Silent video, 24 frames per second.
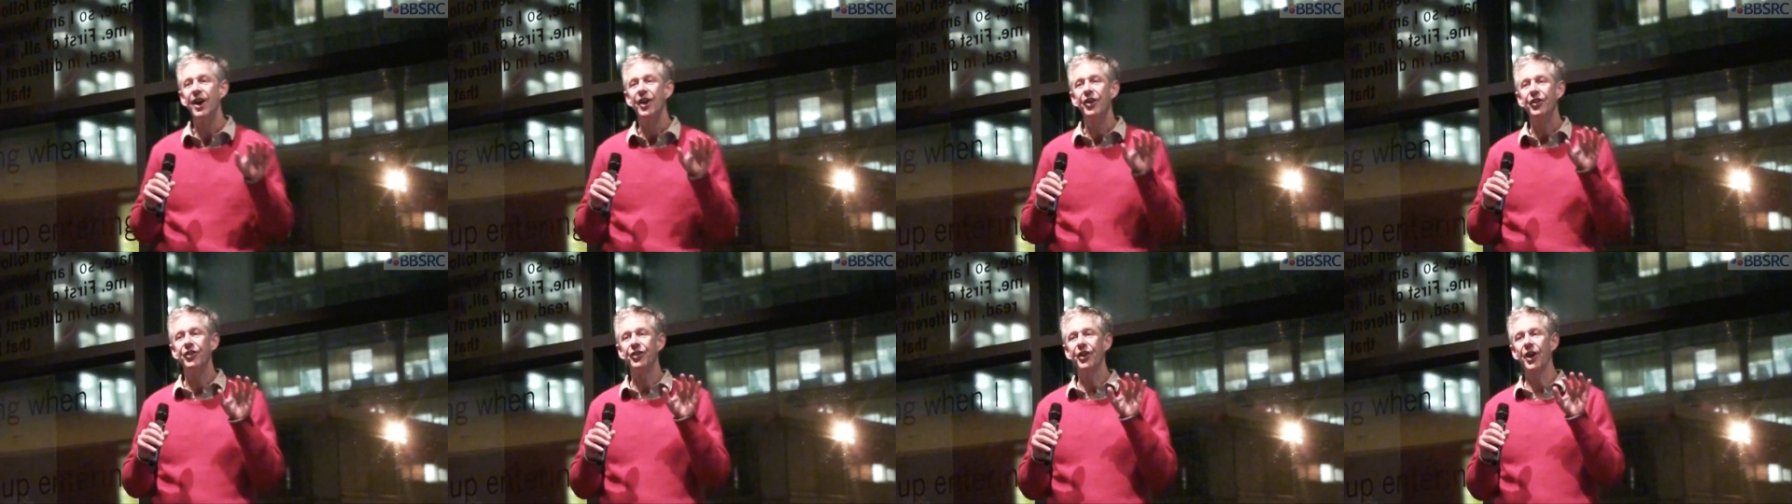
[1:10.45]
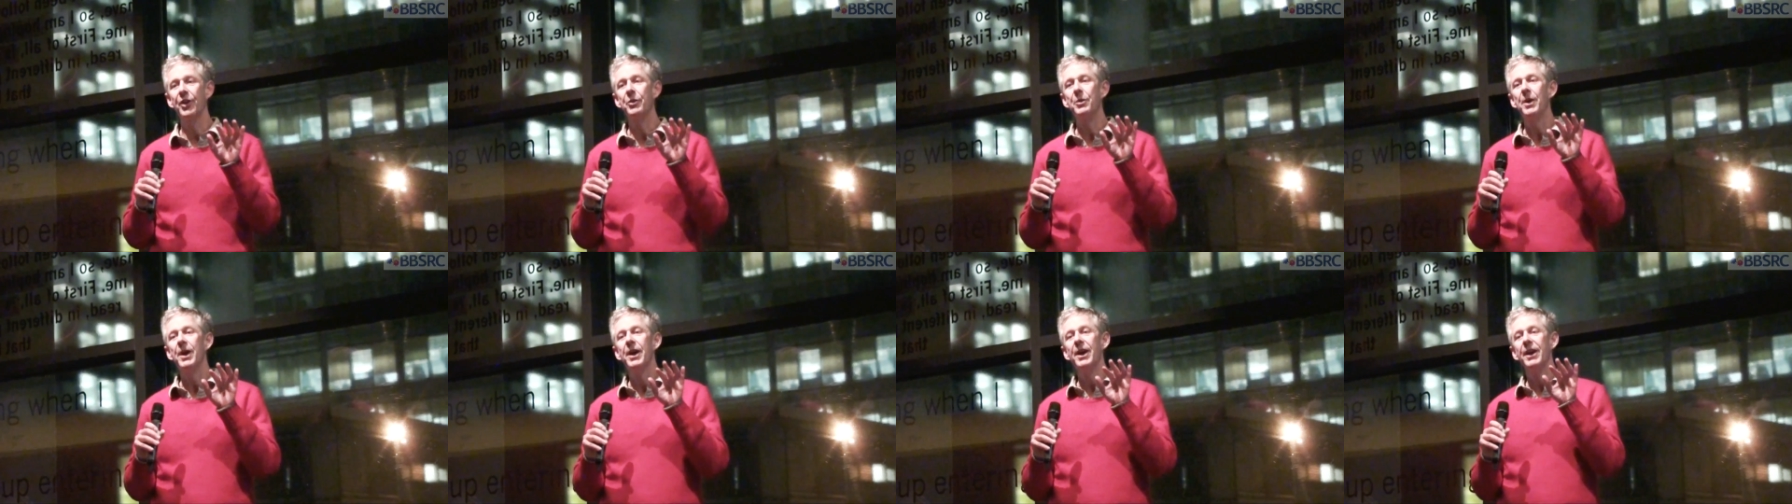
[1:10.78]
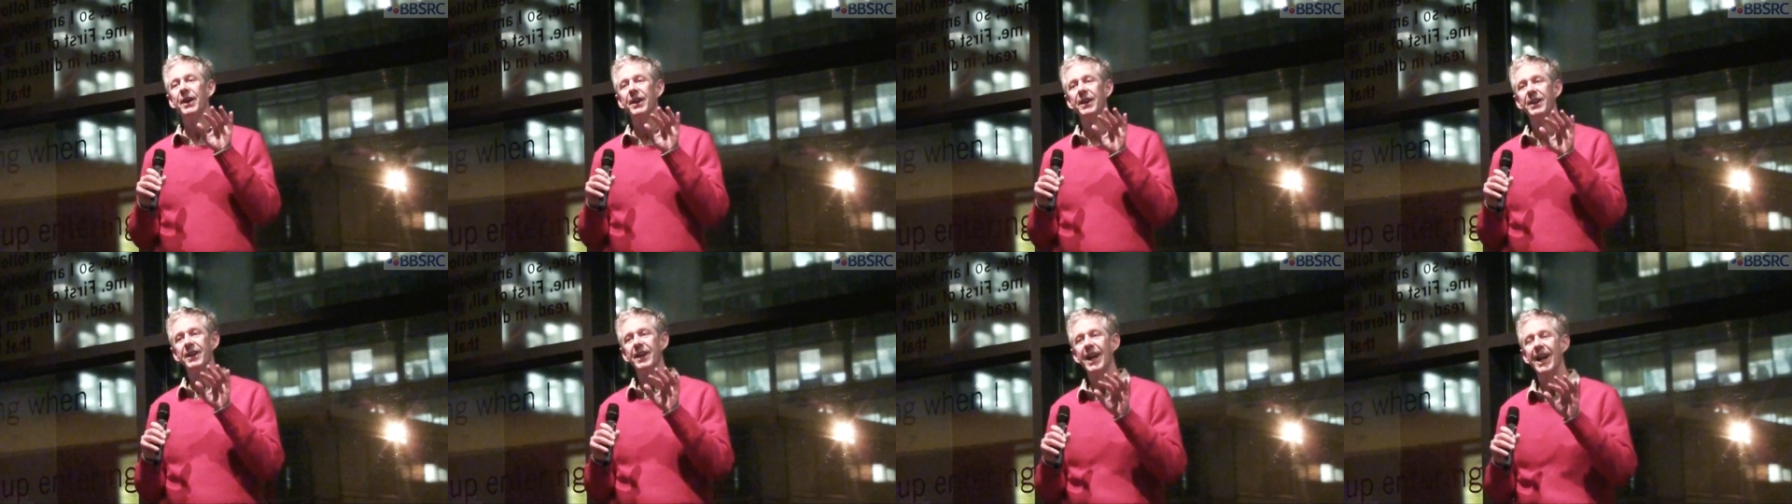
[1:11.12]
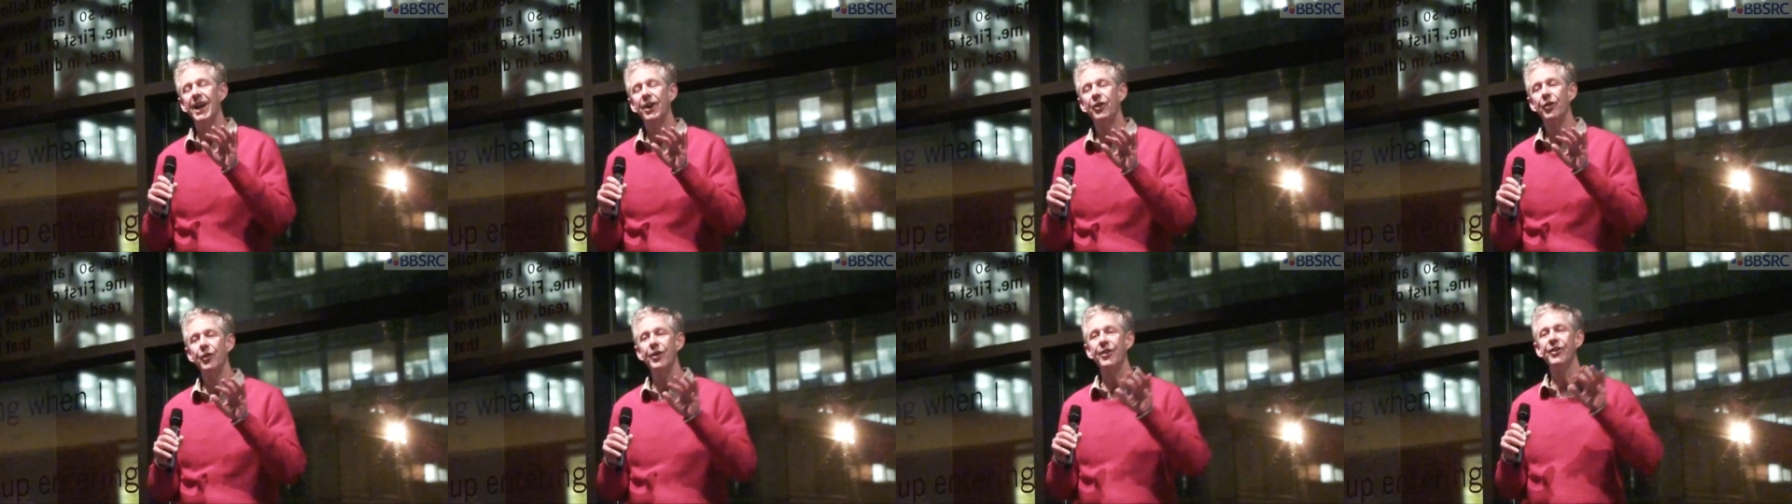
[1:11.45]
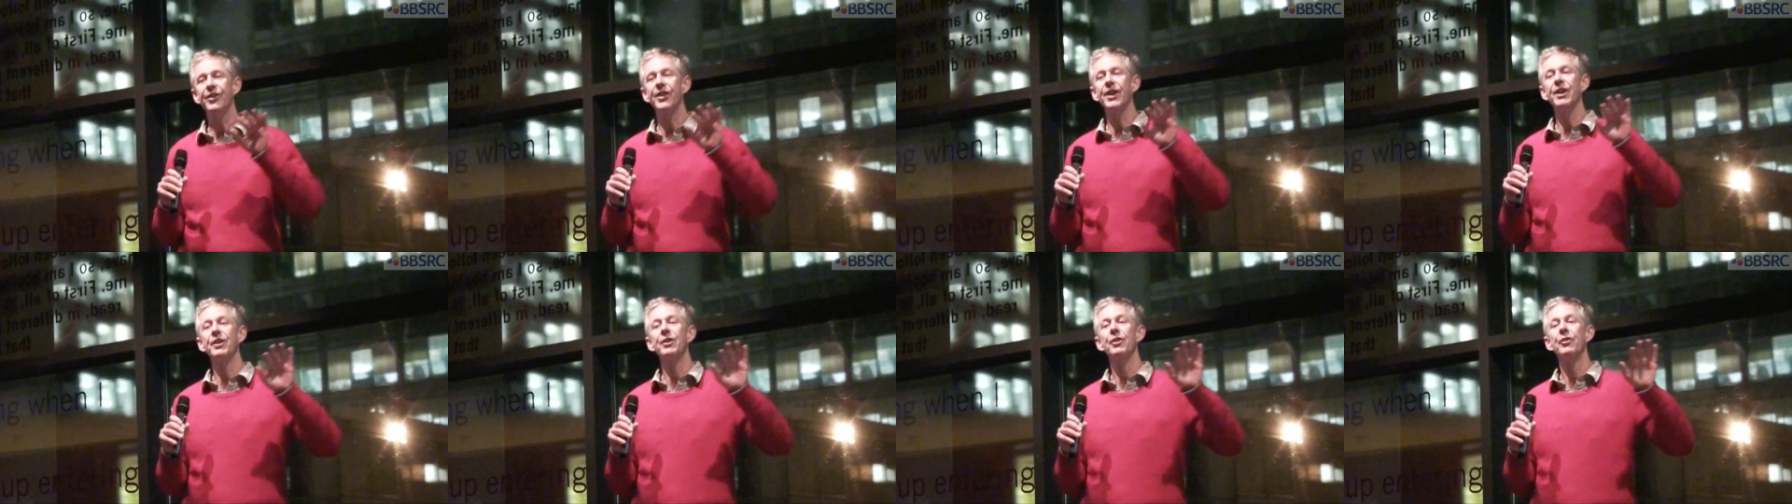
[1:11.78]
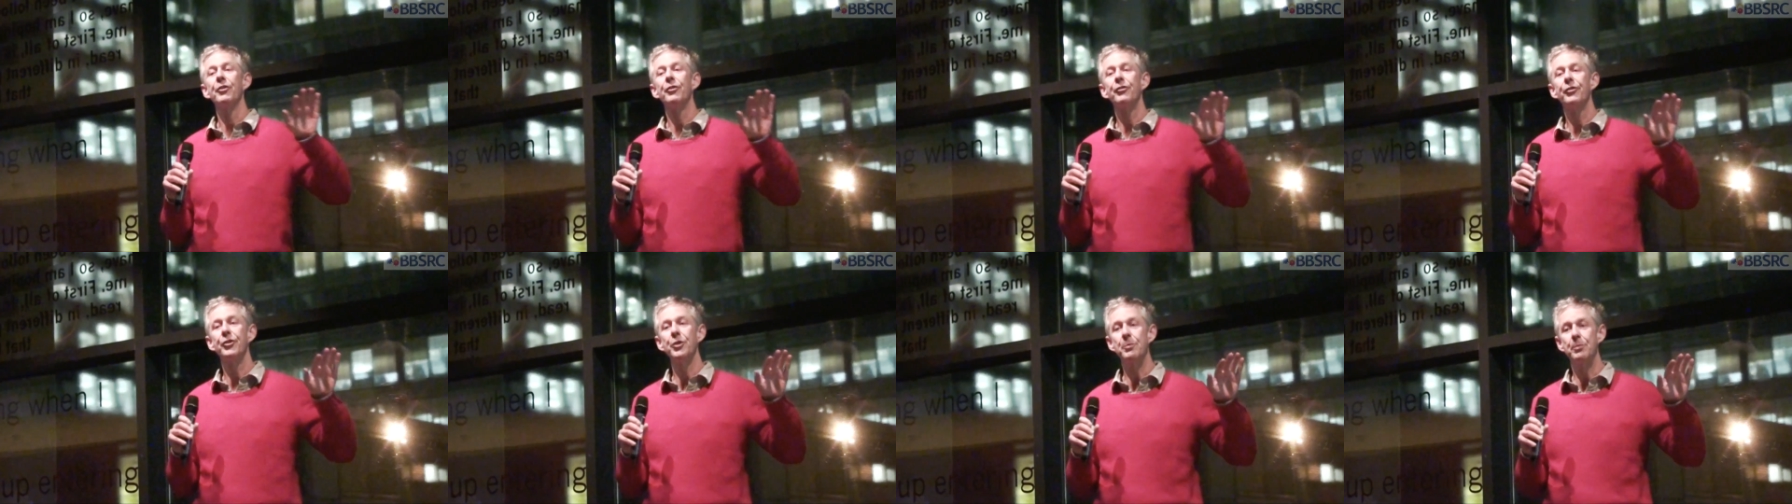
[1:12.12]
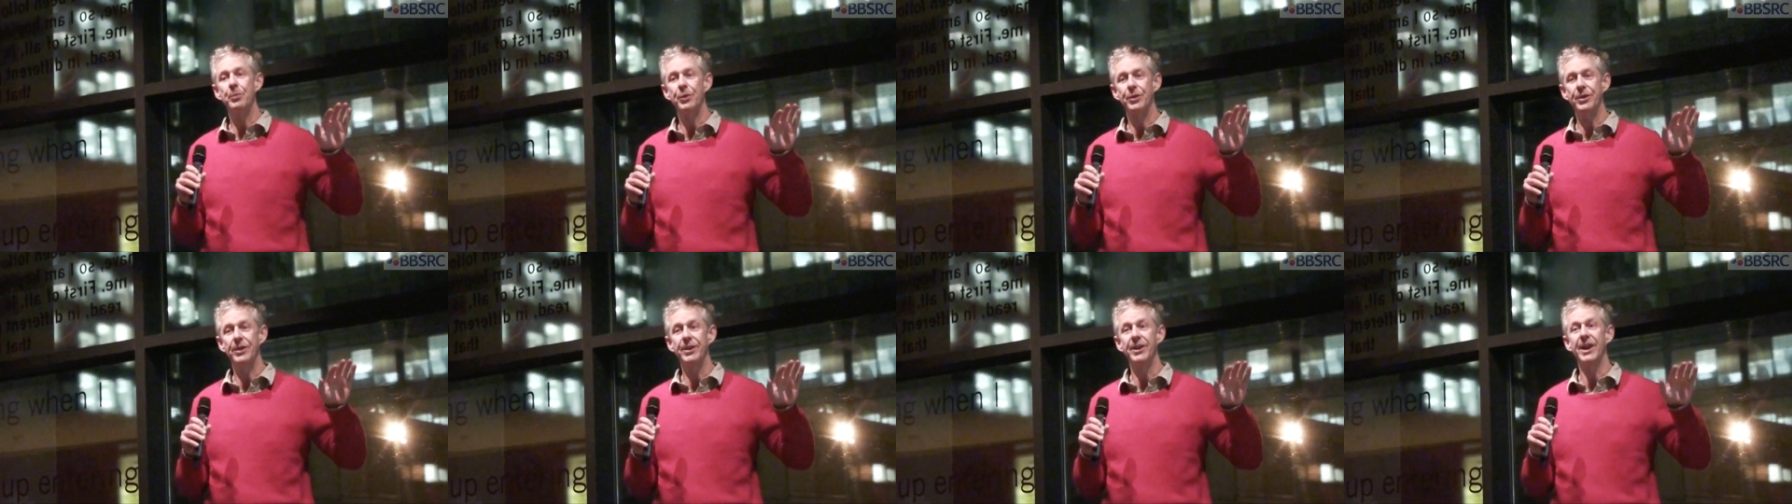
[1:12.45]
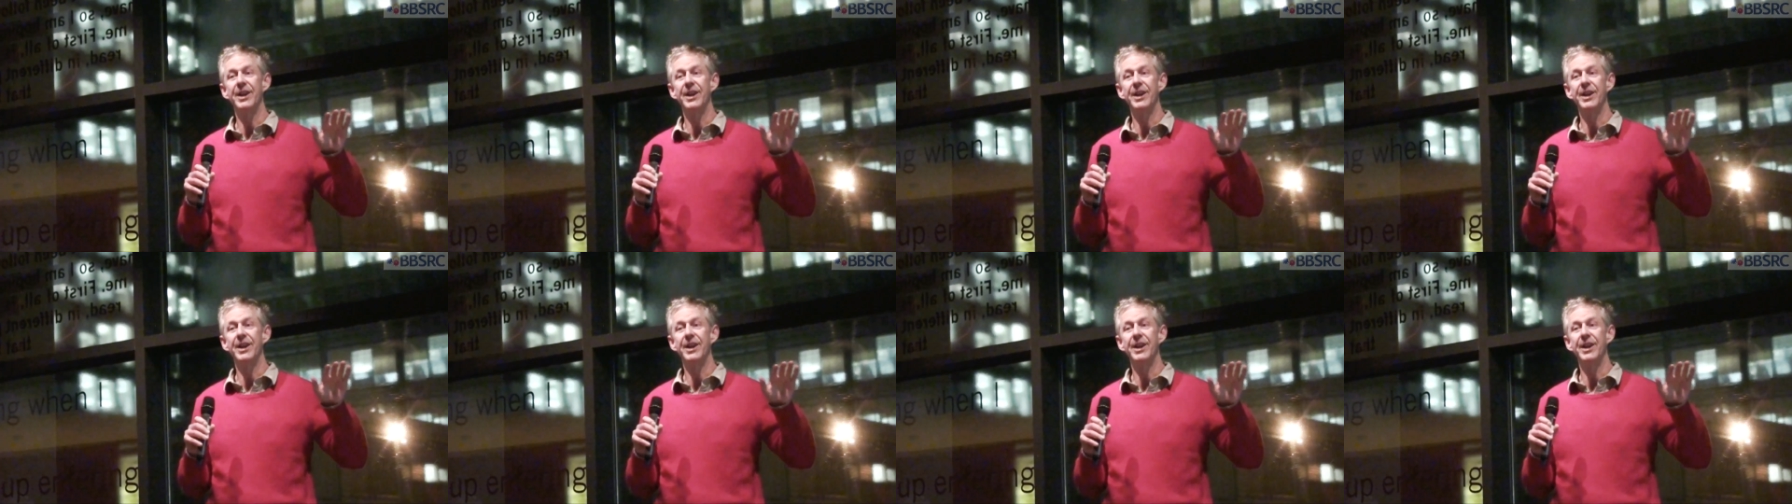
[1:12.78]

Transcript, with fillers: So increasing food